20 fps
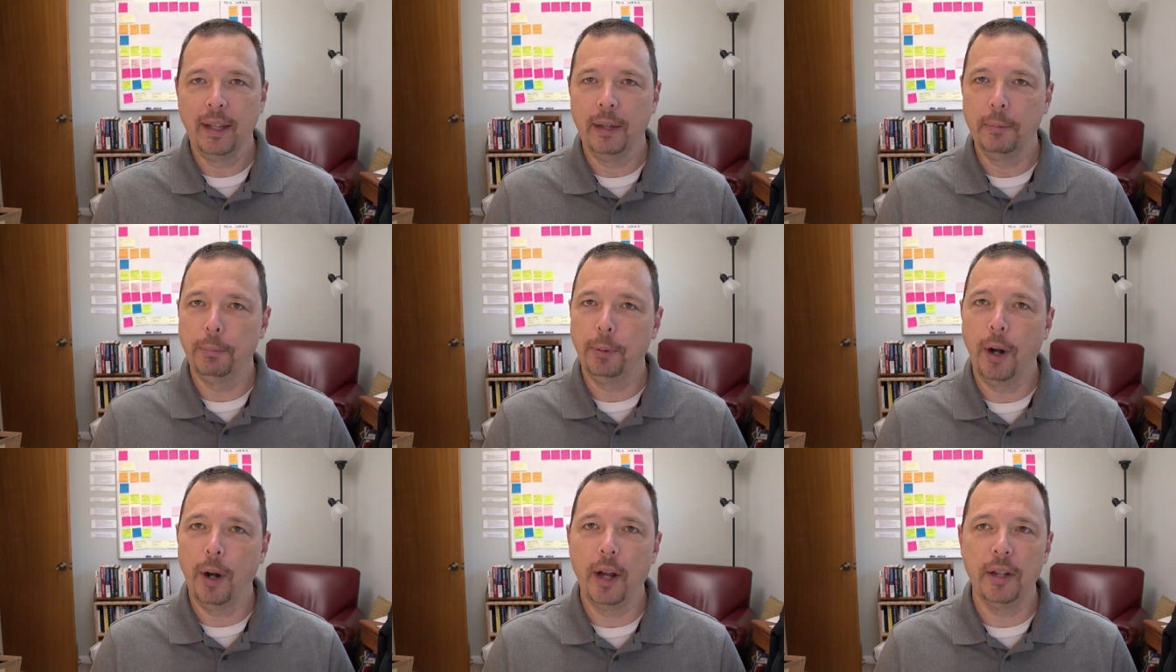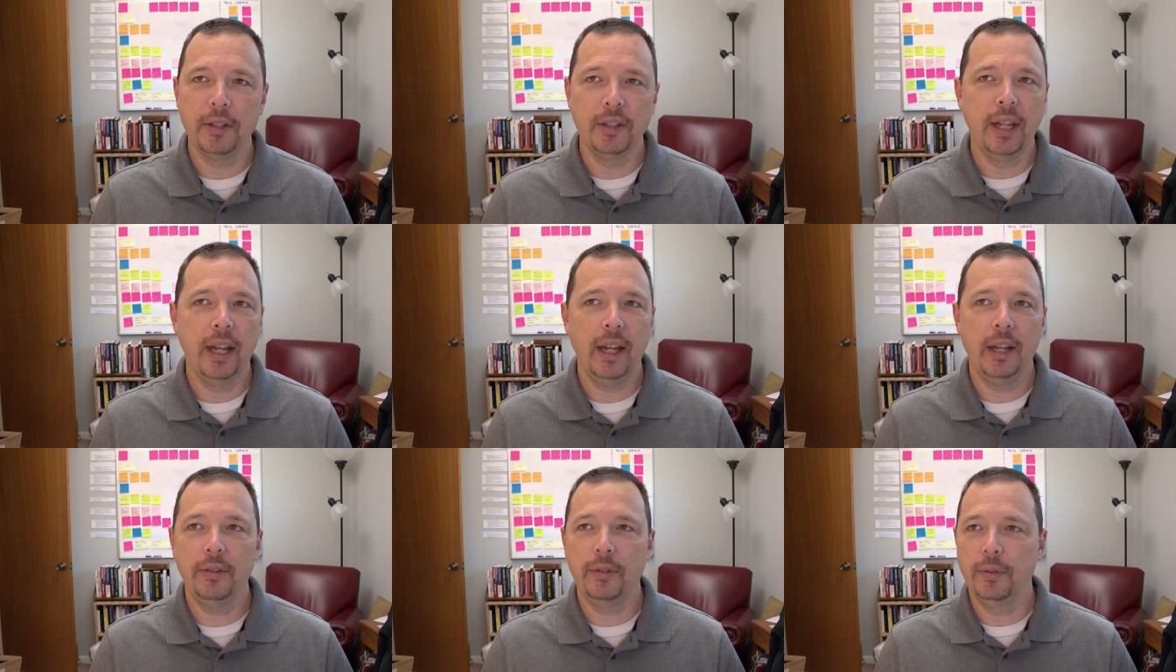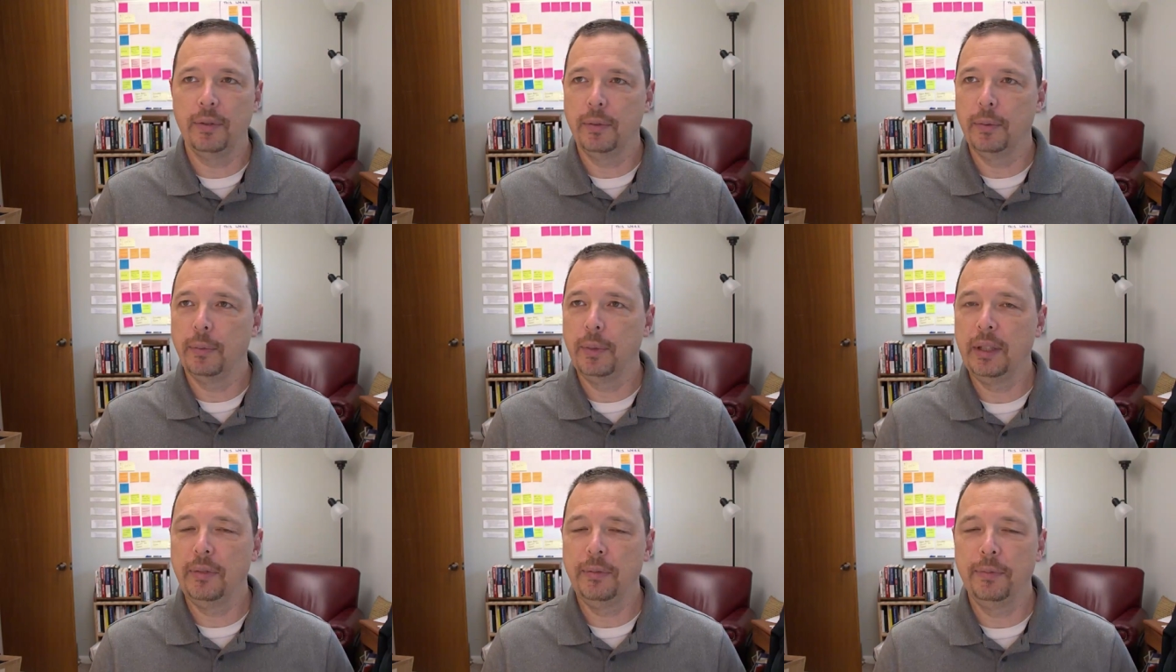And process,
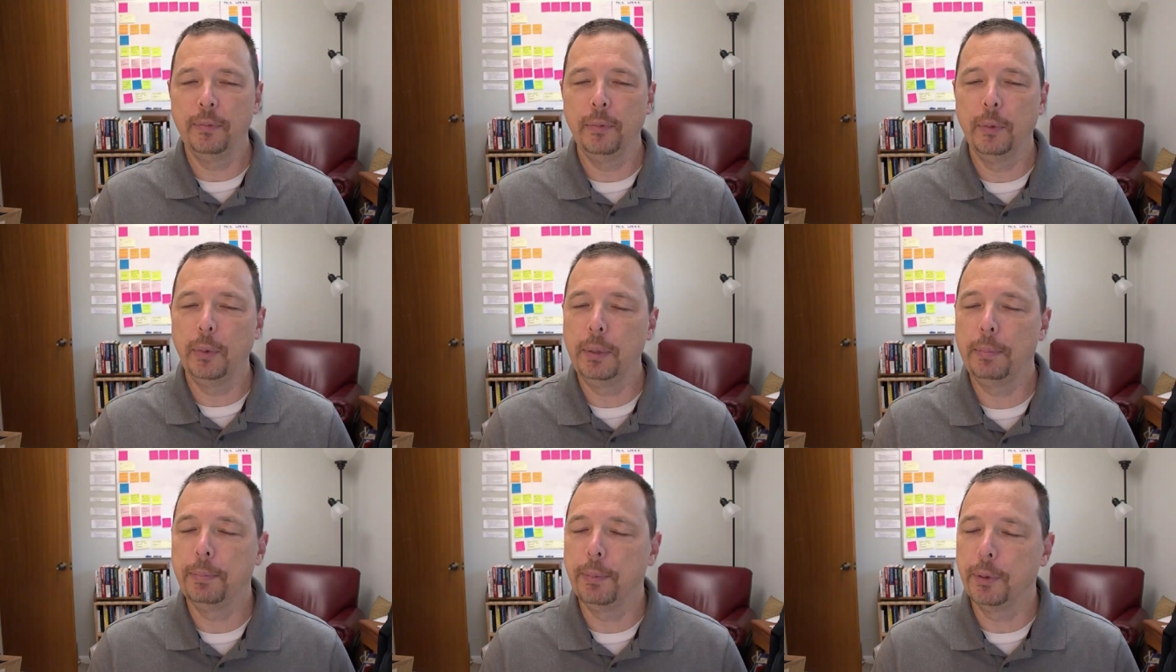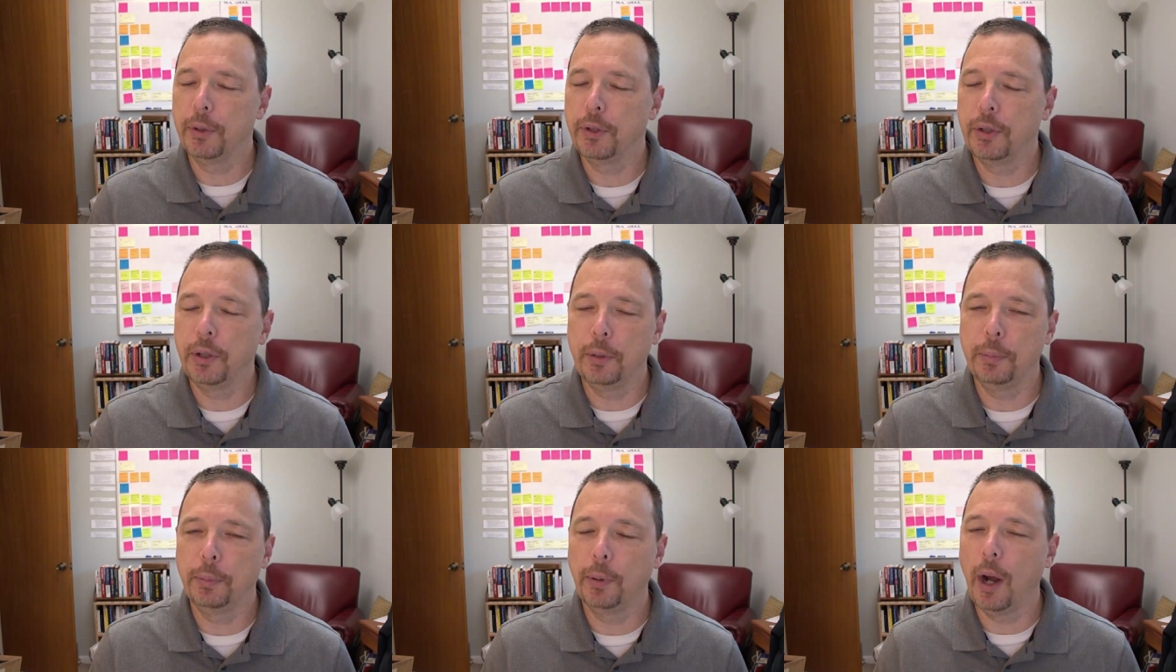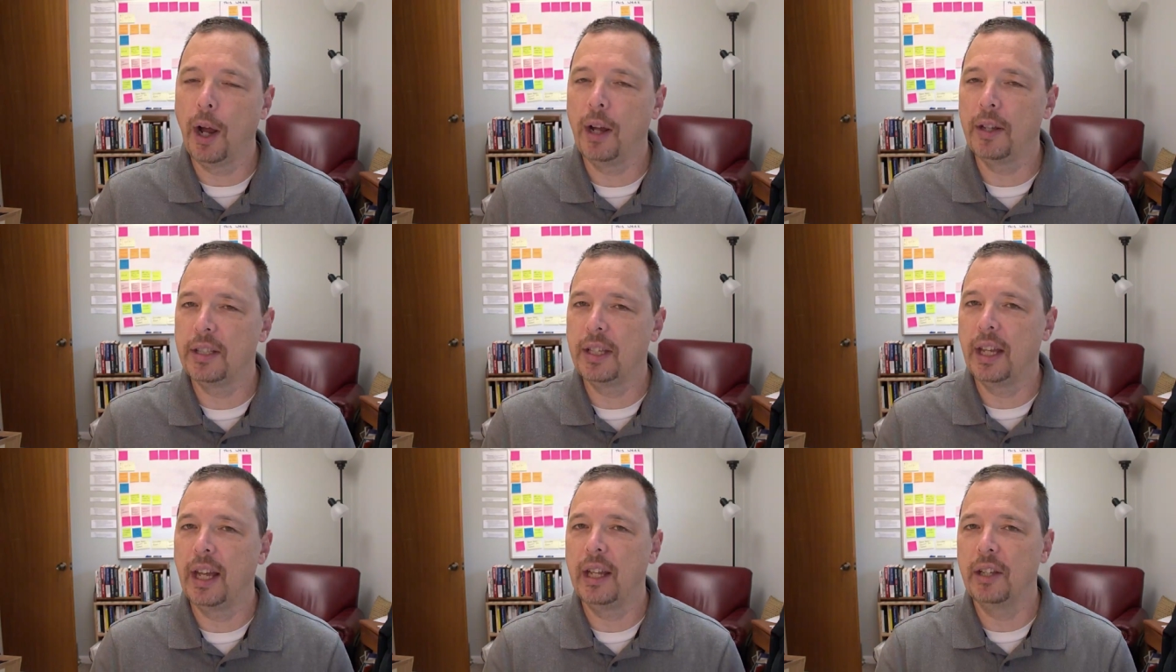we we pursue
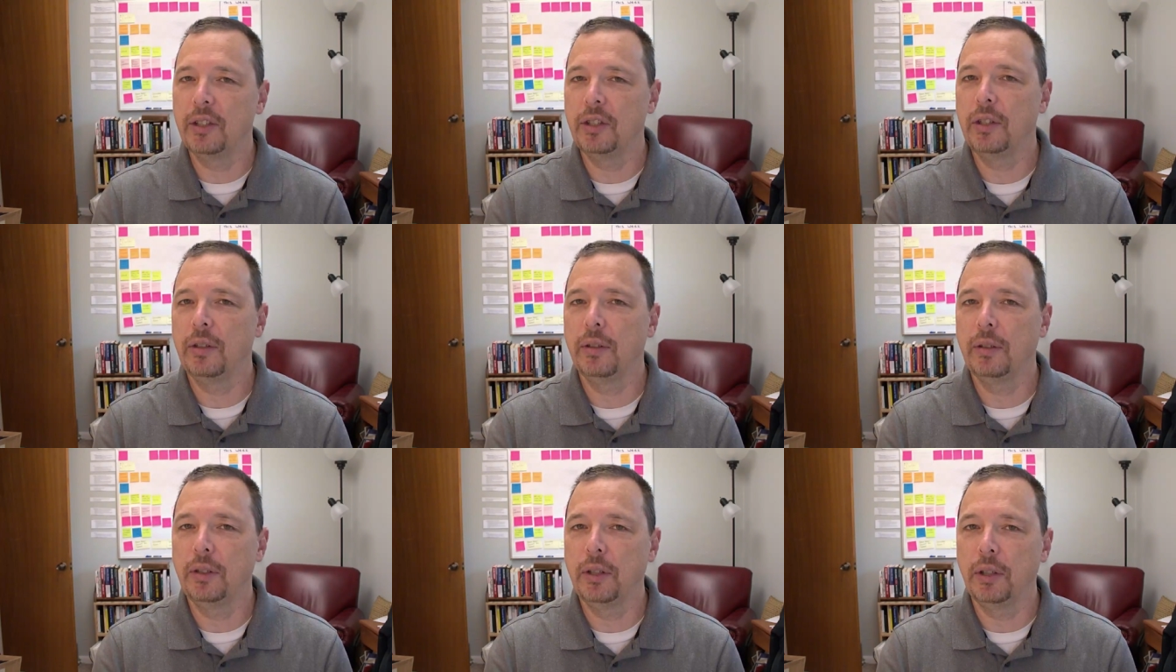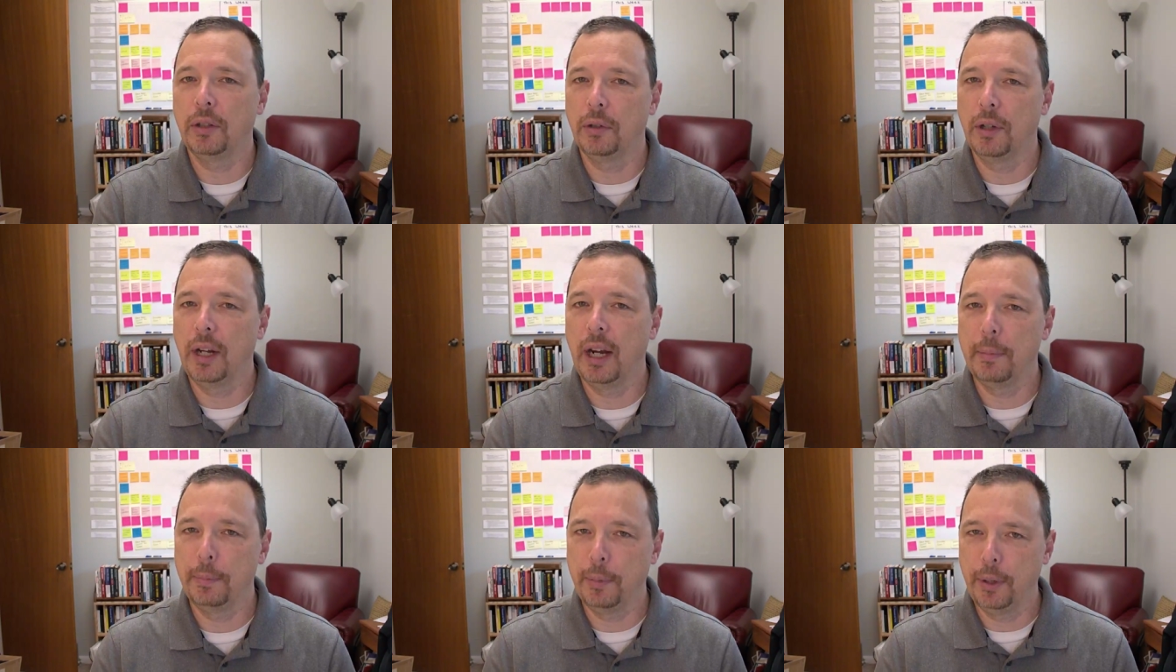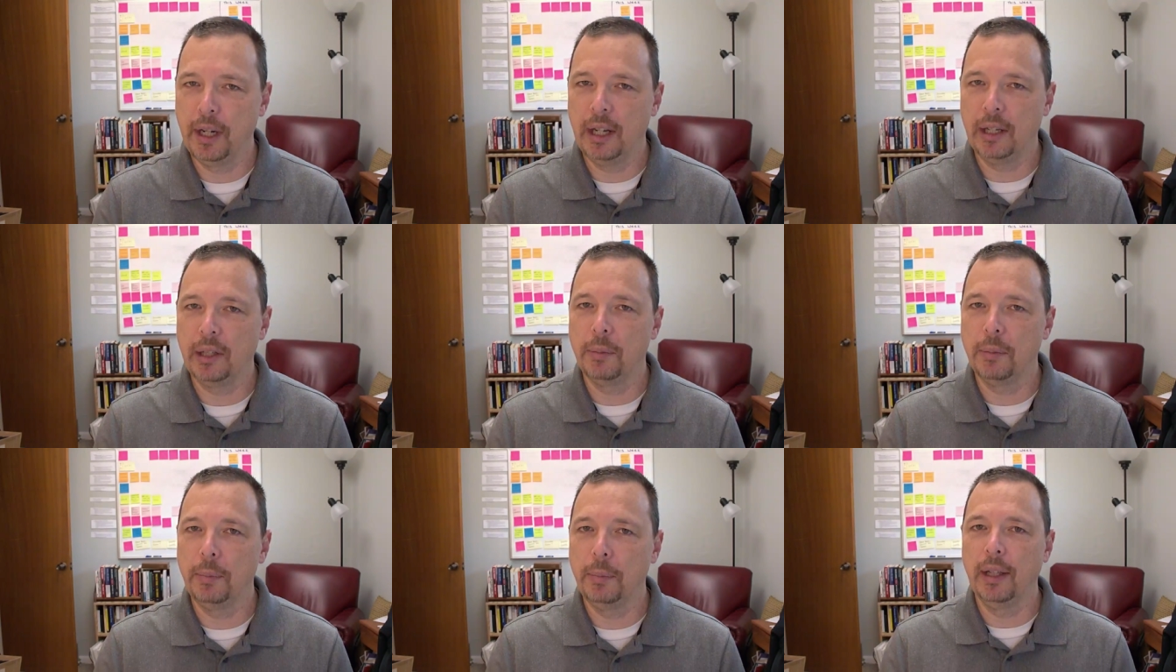process to create
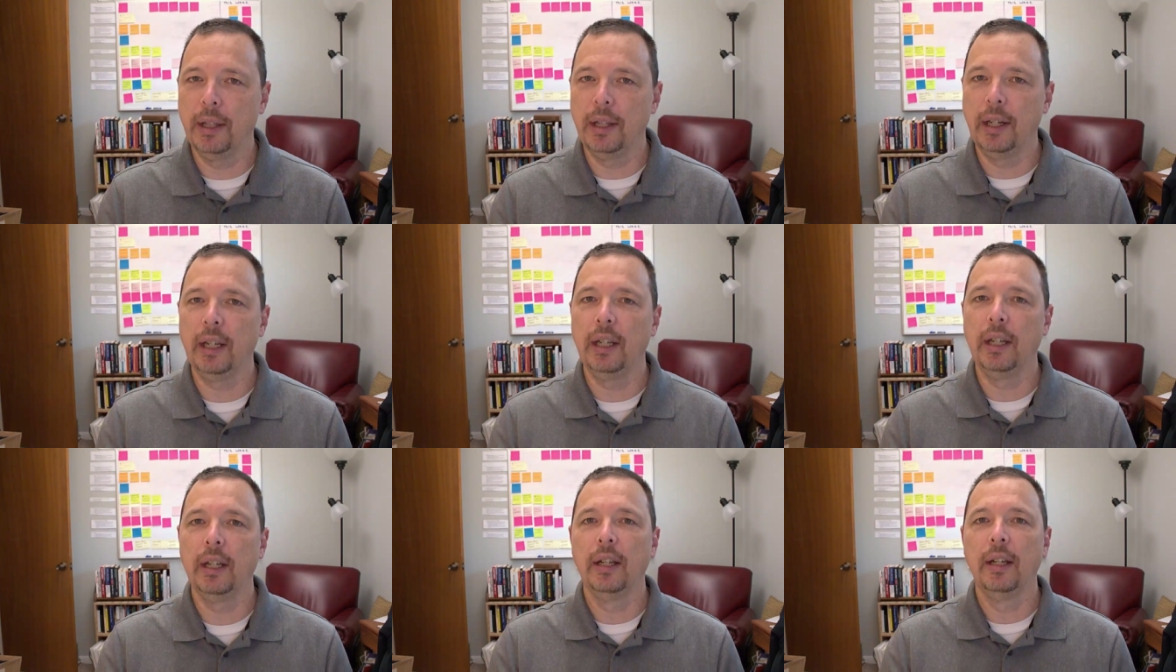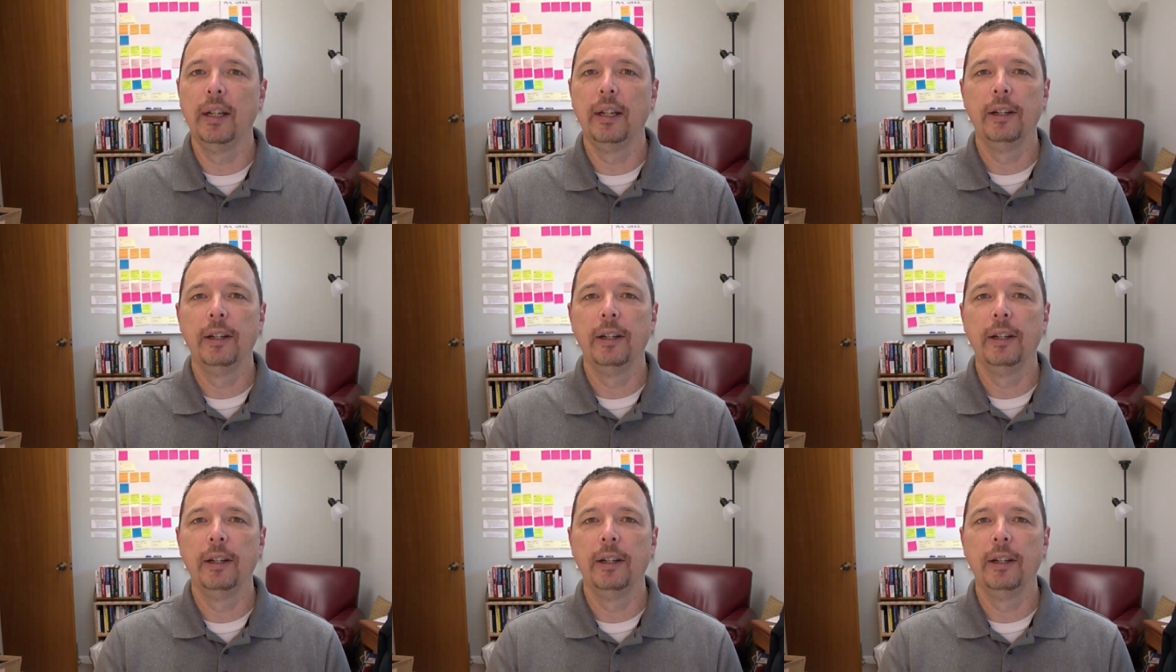predictability,